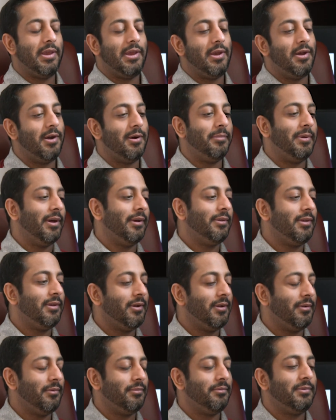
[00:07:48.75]
You hear about,
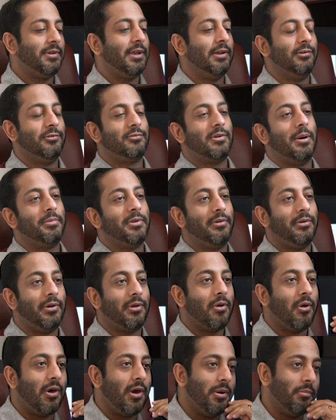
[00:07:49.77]
kids trapped under a
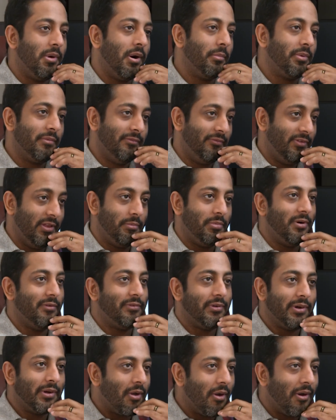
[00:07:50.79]
car and mom can flip
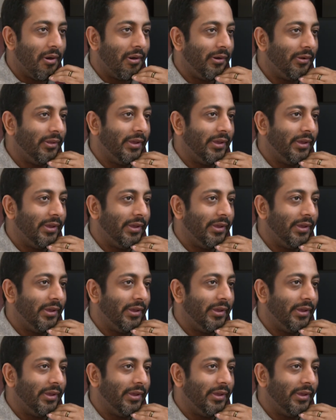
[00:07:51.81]
over a car.